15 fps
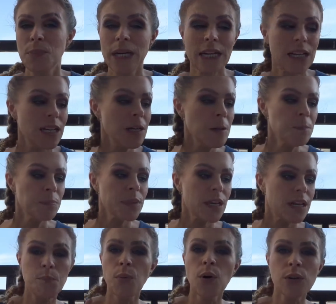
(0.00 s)
big
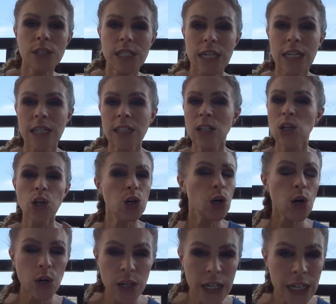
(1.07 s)
bonding,
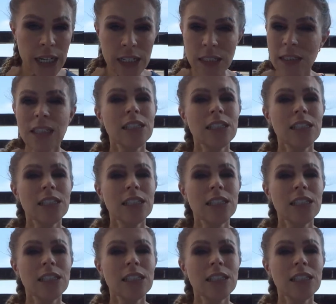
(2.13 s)
learning.